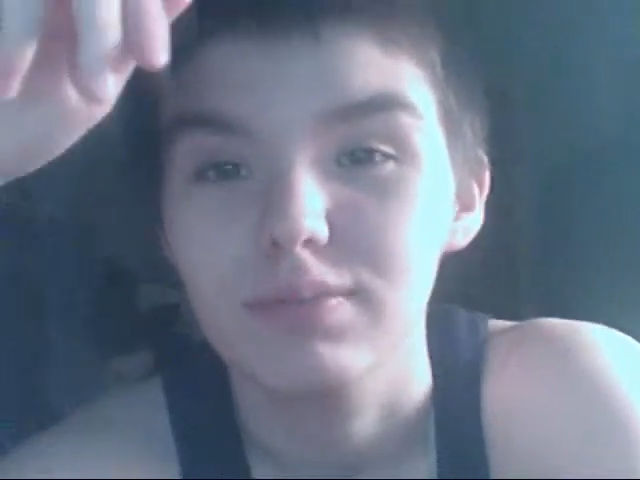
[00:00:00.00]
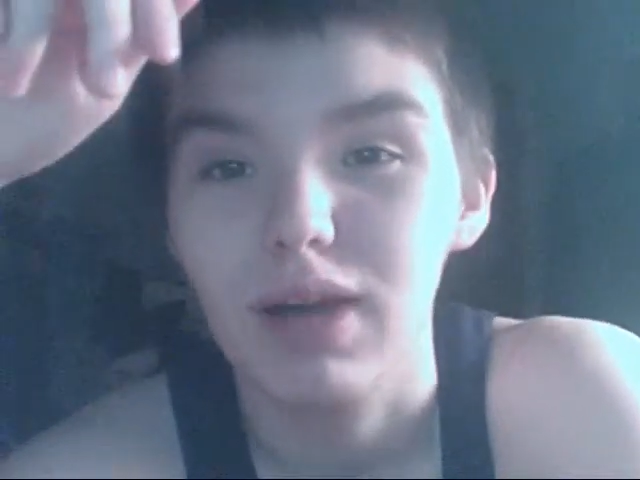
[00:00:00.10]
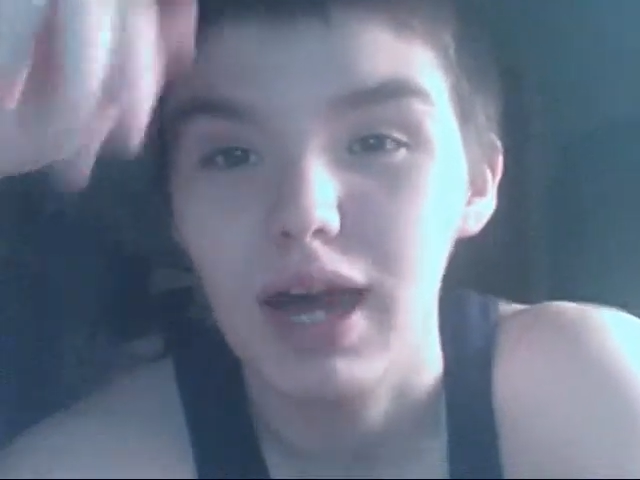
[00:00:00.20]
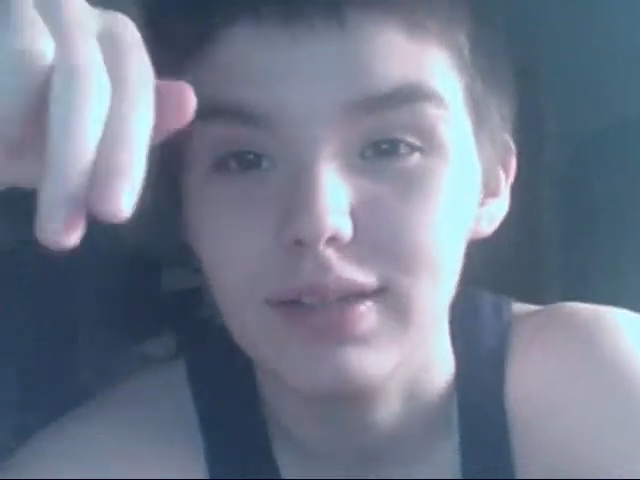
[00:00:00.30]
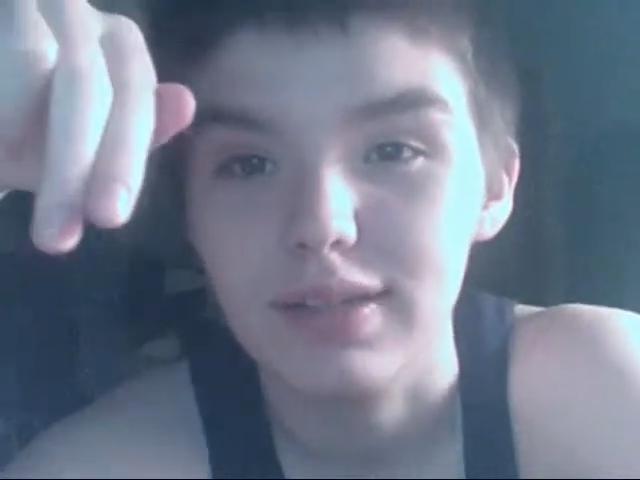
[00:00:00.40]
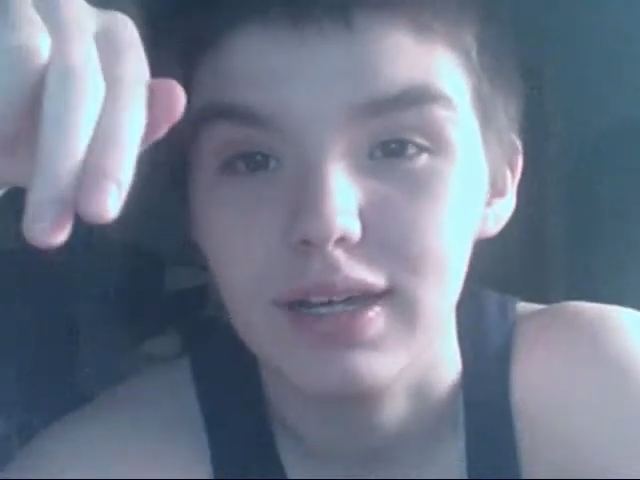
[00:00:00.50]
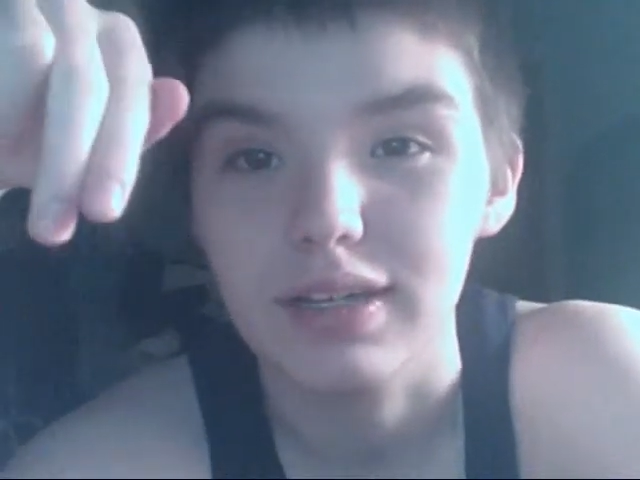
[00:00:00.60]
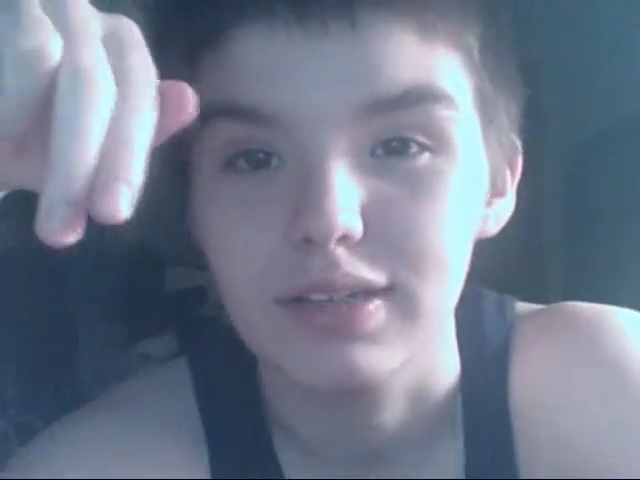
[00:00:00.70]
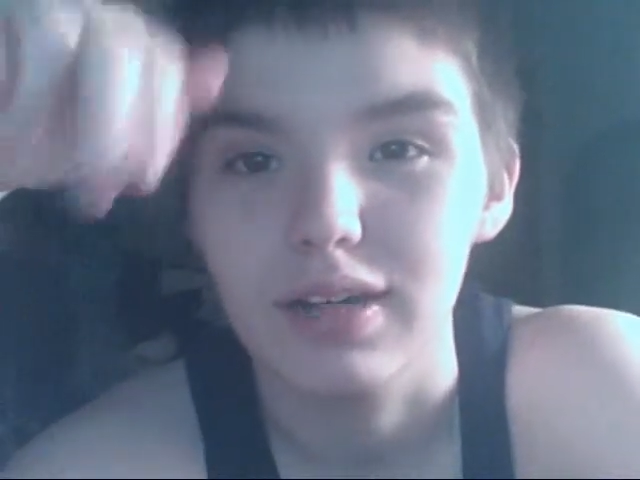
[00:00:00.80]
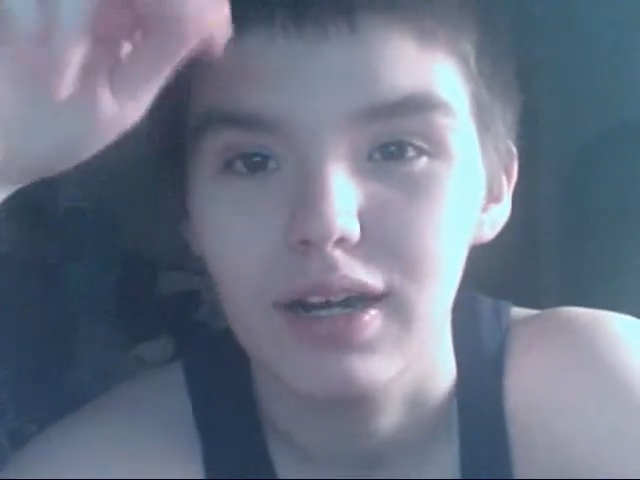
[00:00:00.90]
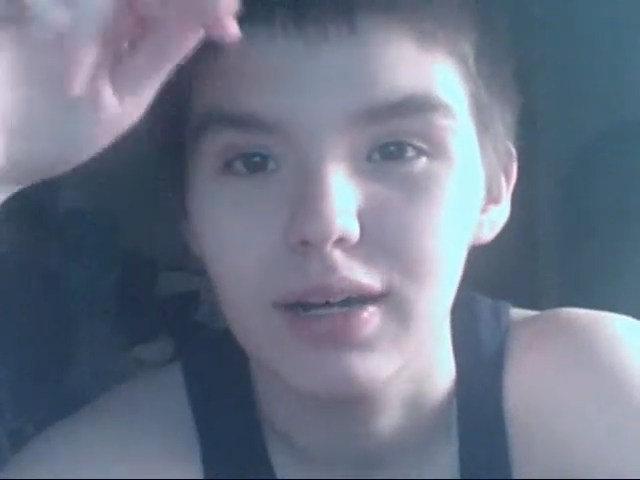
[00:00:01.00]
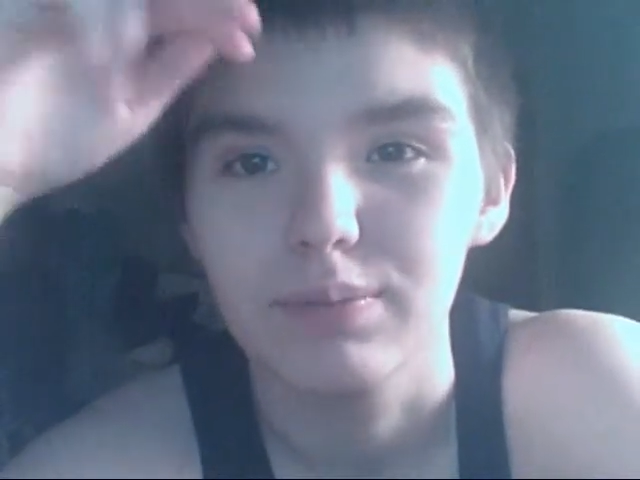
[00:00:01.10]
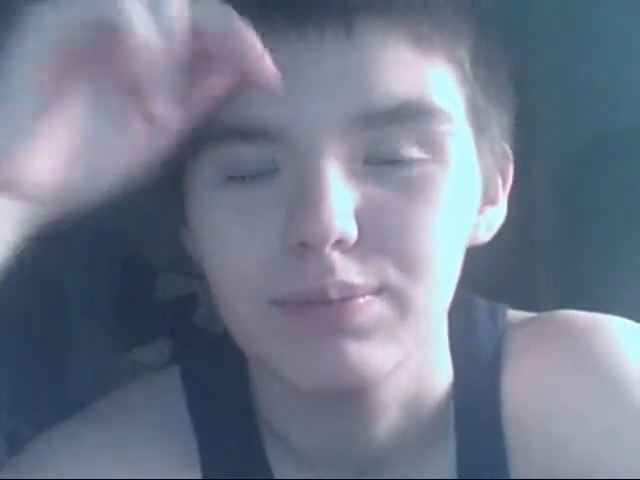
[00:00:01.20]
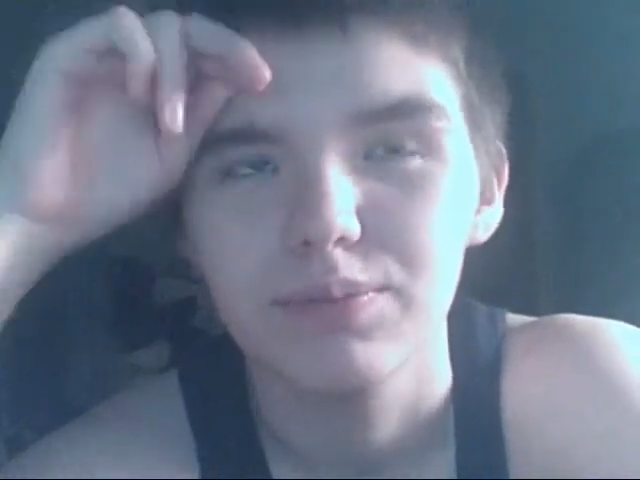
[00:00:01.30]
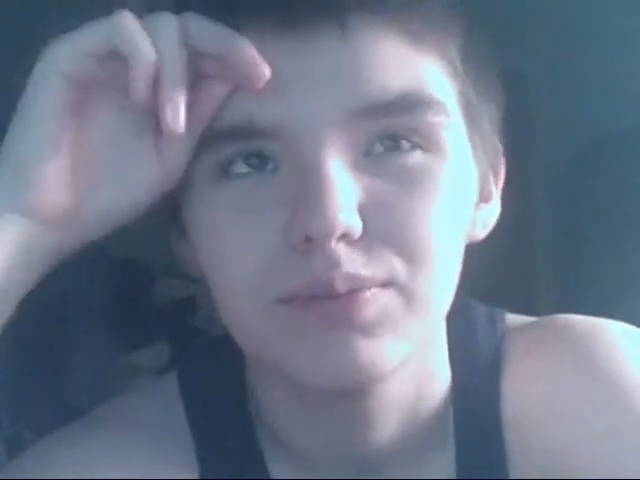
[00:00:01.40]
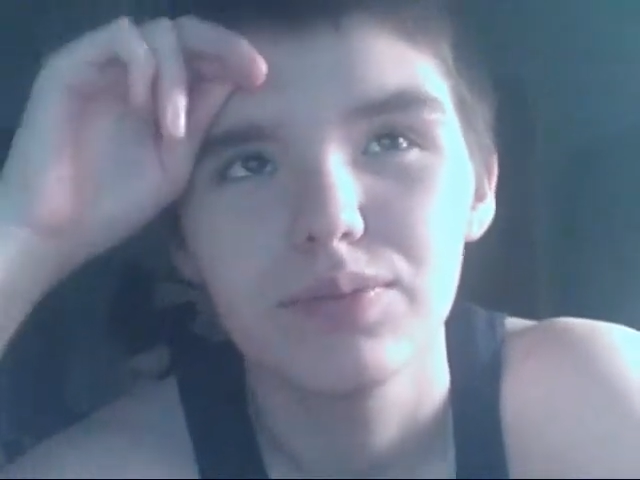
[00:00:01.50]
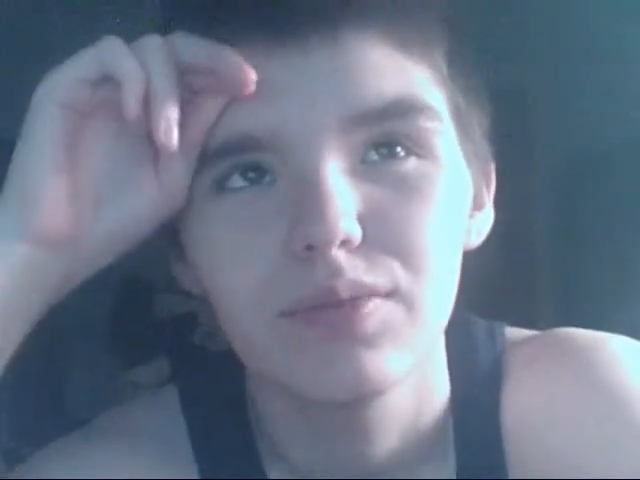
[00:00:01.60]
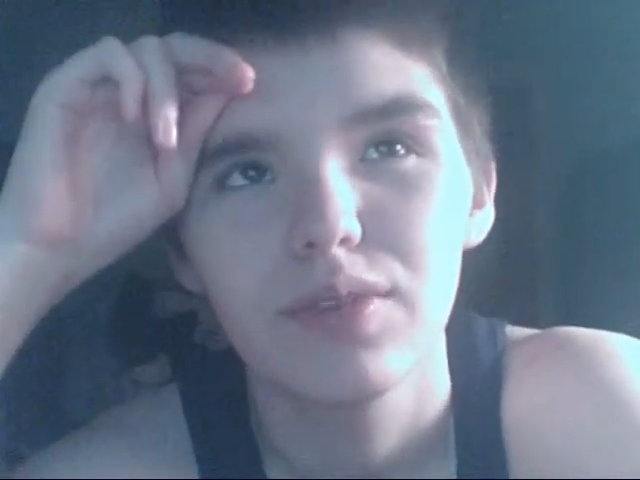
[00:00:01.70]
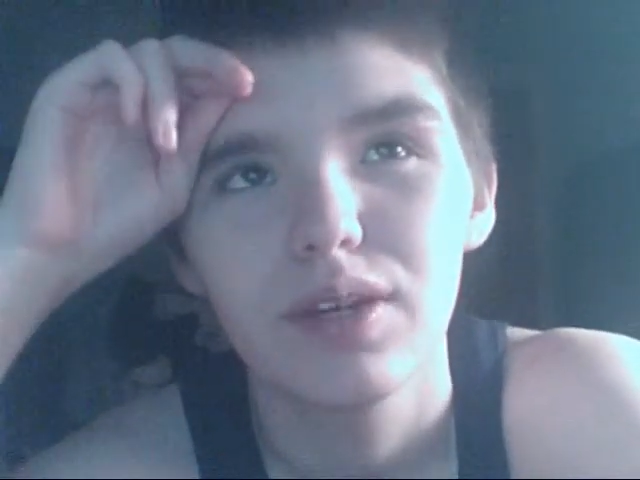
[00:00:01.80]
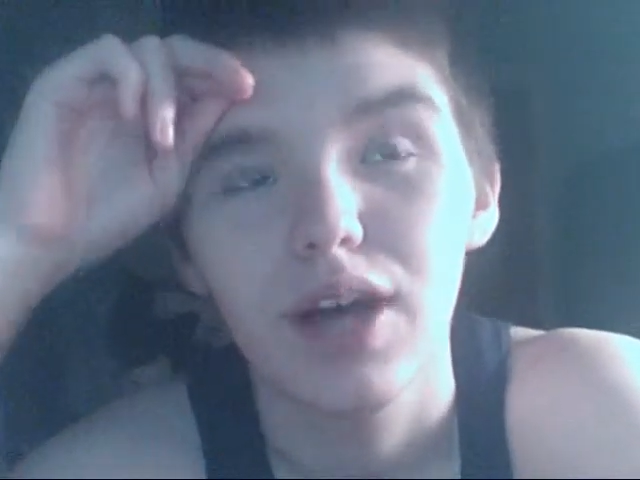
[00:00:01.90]
Hotline,
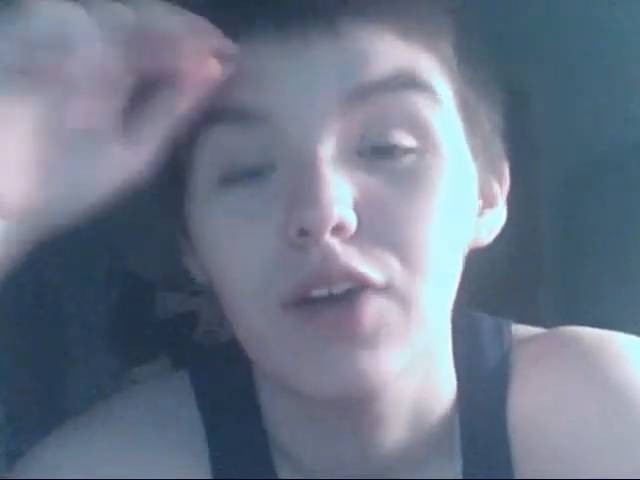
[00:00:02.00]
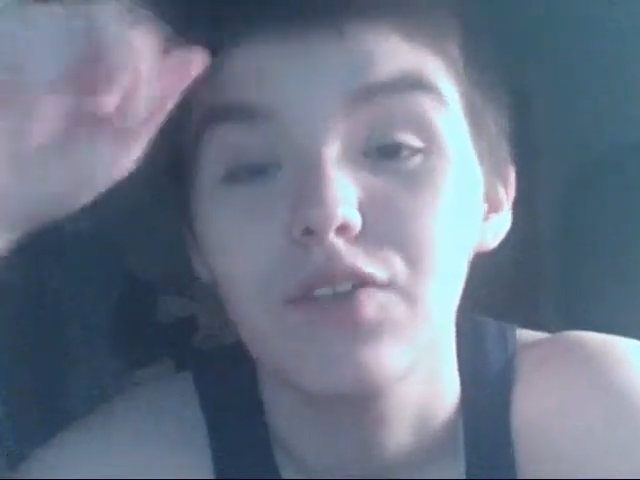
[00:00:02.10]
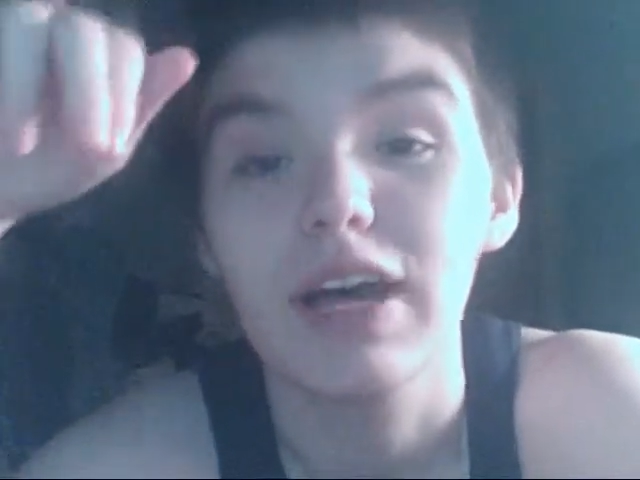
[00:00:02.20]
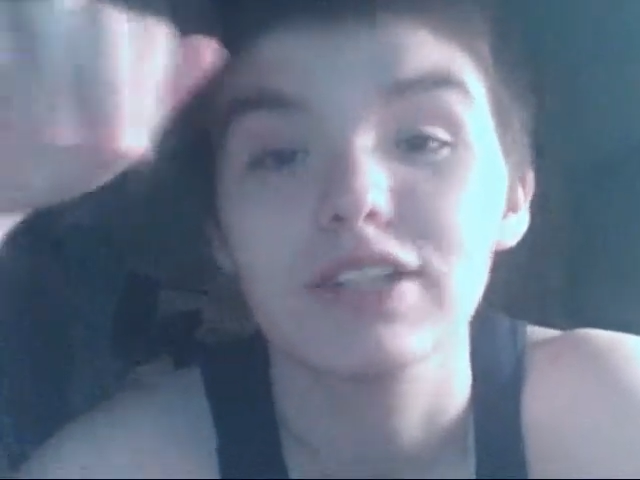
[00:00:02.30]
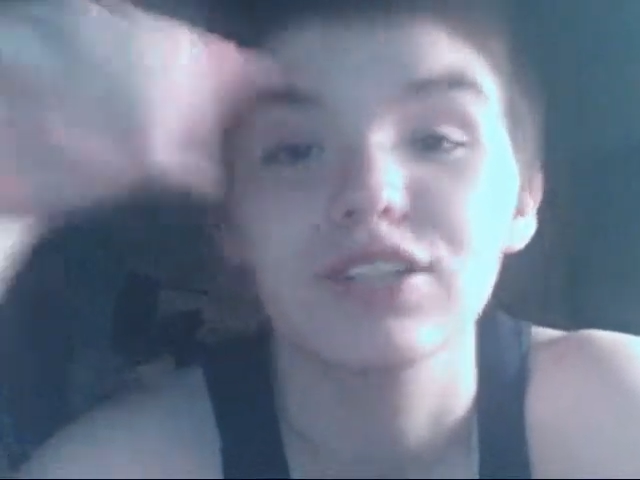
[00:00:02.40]
a fact